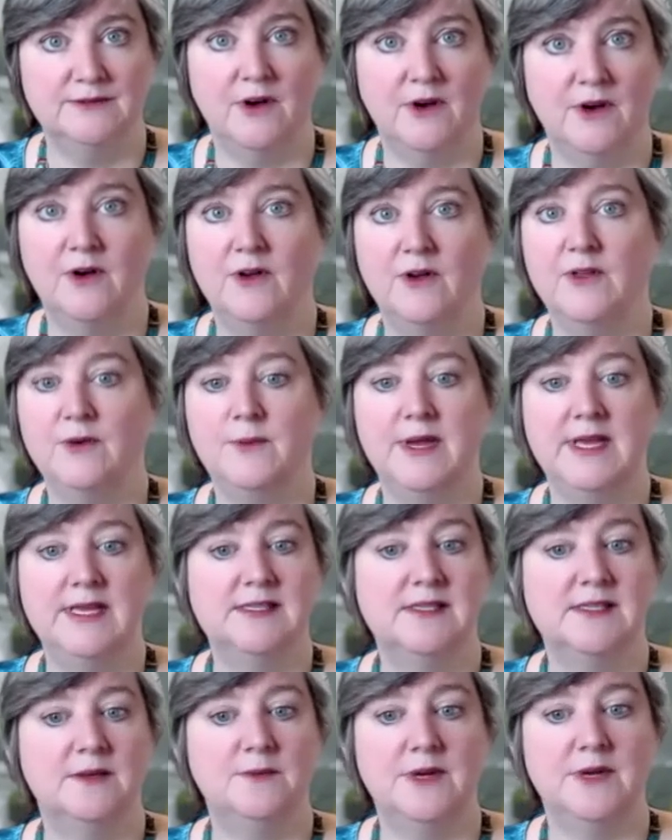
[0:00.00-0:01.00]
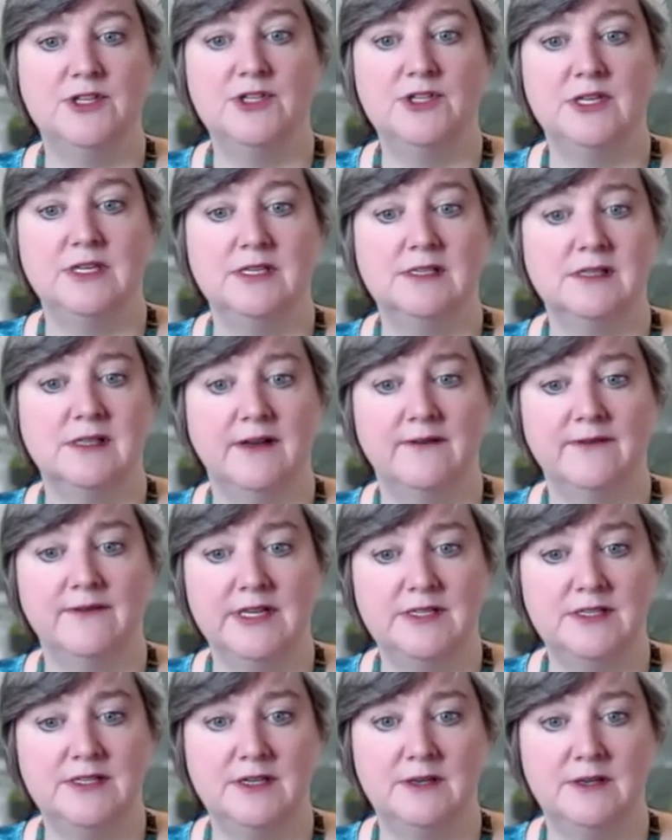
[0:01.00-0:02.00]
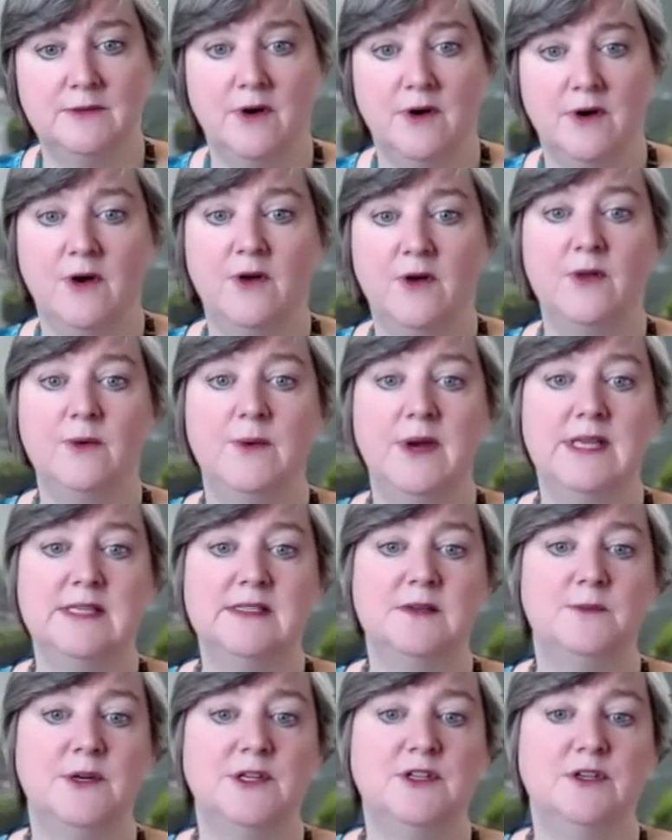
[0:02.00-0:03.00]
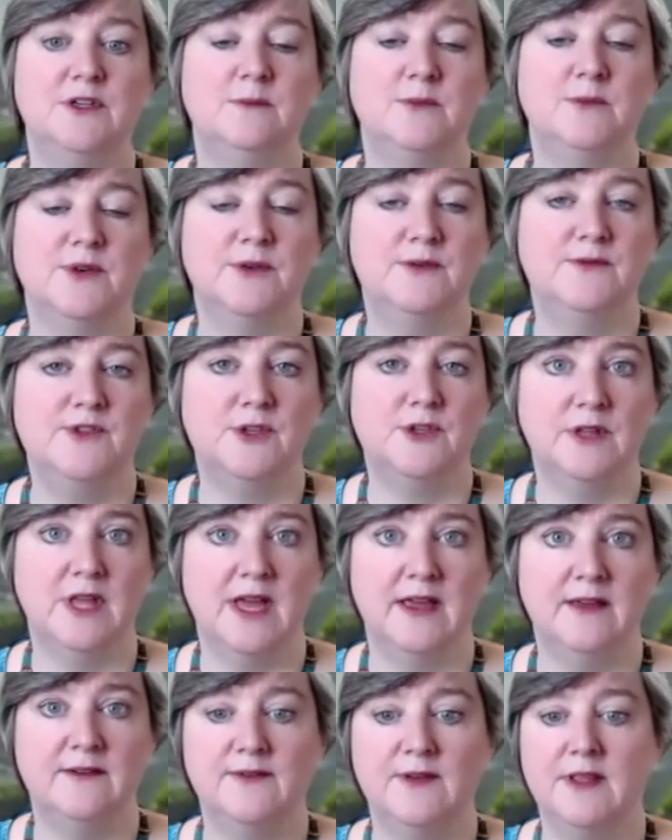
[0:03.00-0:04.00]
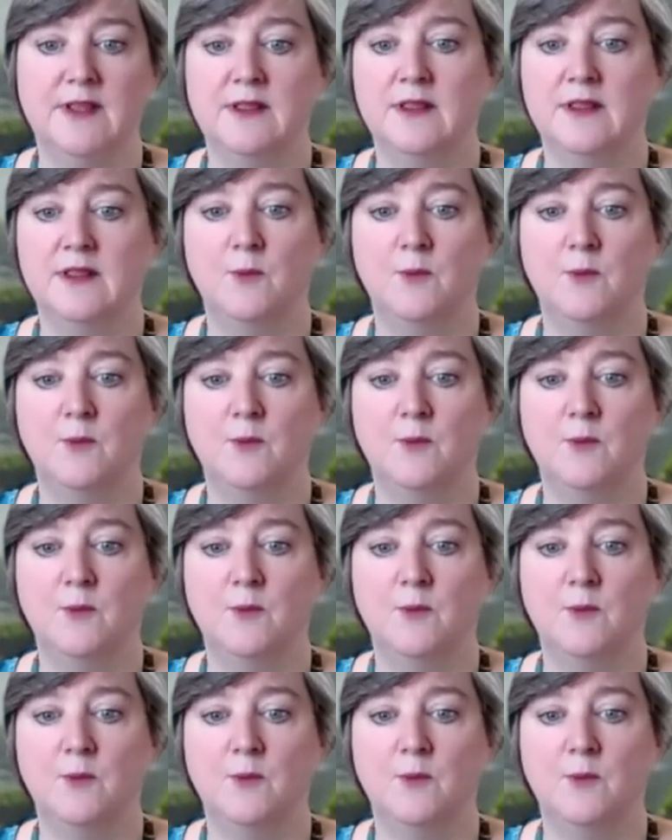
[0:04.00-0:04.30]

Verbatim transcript: all the ways in which it is lovely to you, all the ways in which it improves your life and,